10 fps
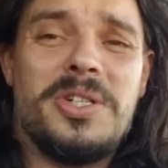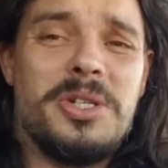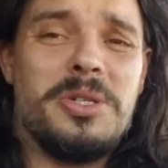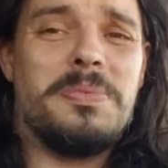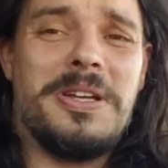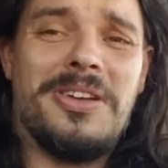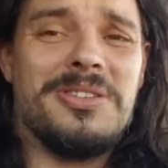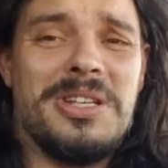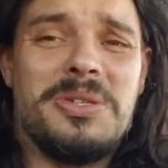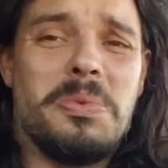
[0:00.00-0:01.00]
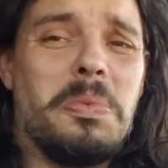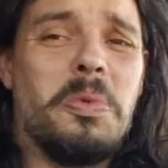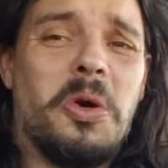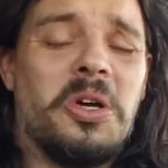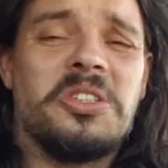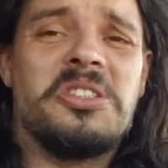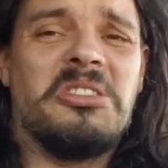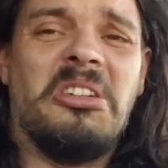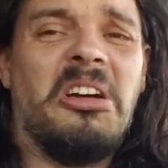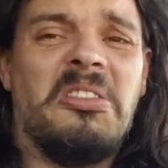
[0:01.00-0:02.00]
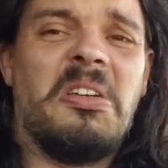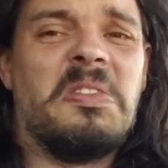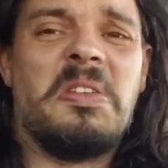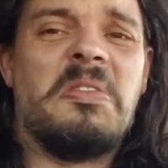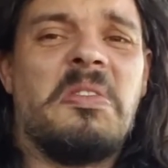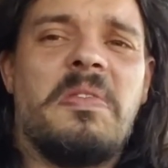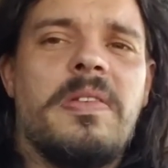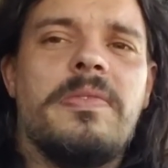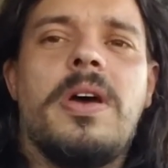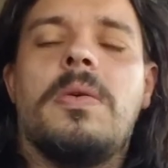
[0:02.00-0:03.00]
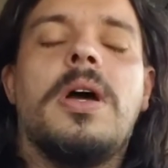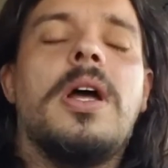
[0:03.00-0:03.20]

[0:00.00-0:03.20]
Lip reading: choose because this one works. No,